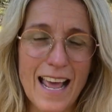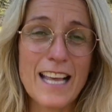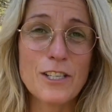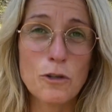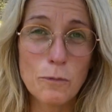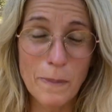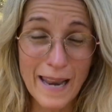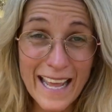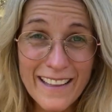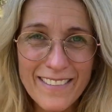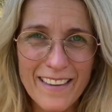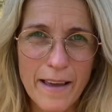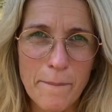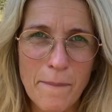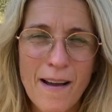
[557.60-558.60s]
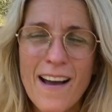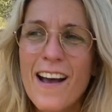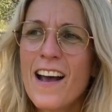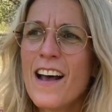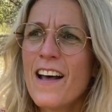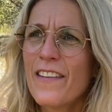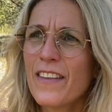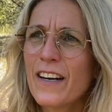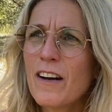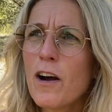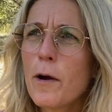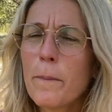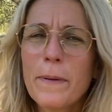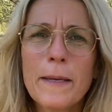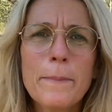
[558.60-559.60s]
you planned them. There
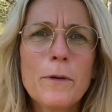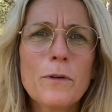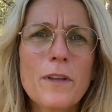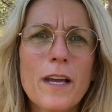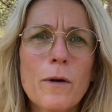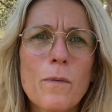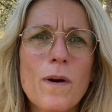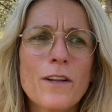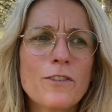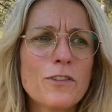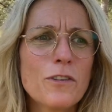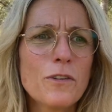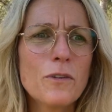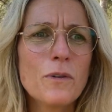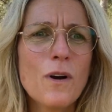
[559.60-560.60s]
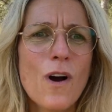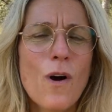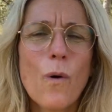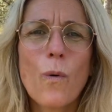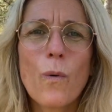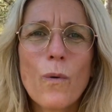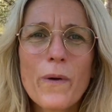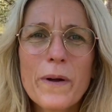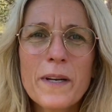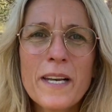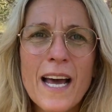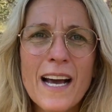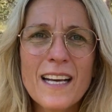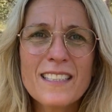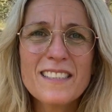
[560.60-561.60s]
are people, they want to
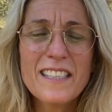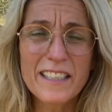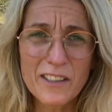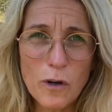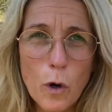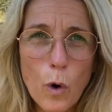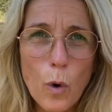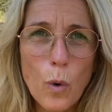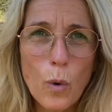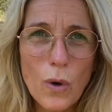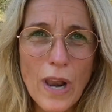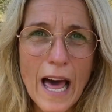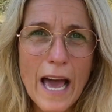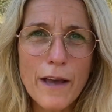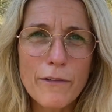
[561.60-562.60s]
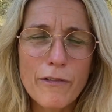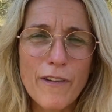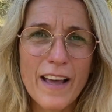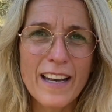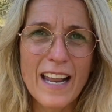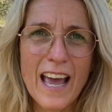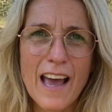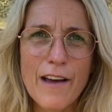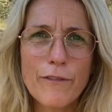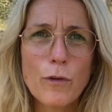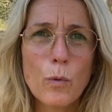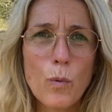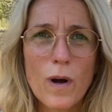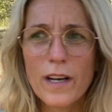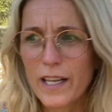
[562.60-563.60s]
organize their whole life and have the
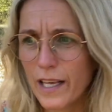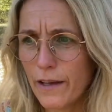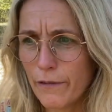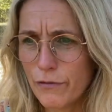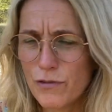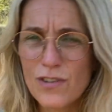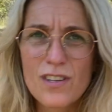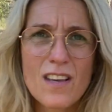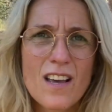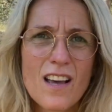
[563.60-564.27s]
what ifs